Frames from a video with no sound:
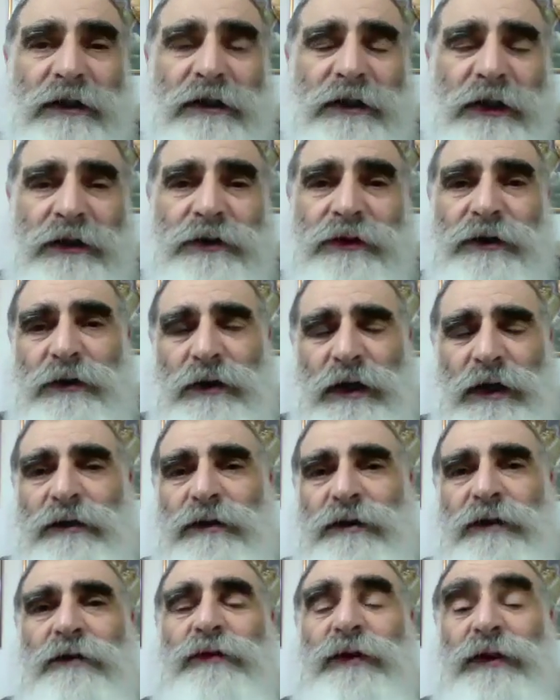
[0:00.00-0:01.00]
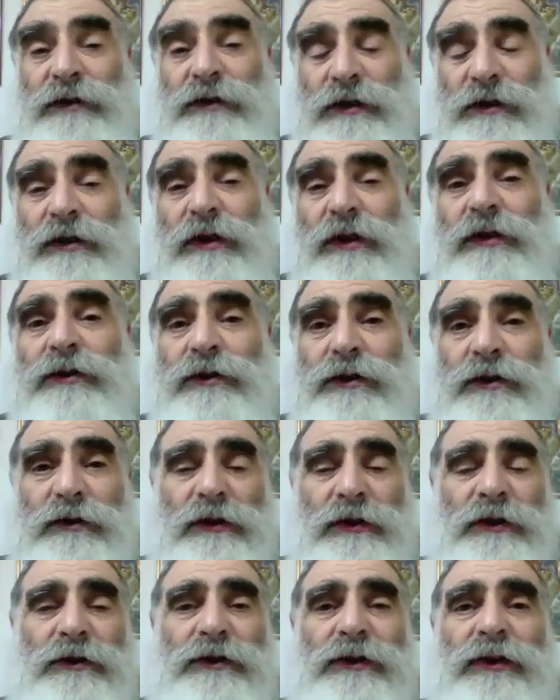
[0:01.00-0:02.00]
collecting and giving
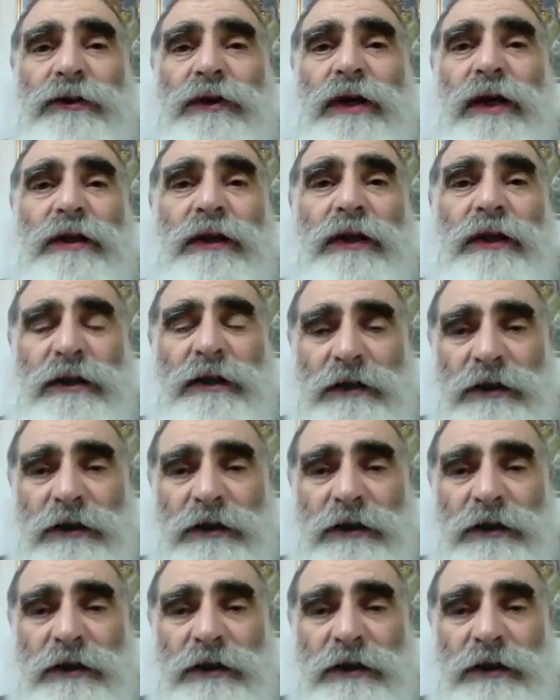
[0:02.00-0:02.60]
tzedakah,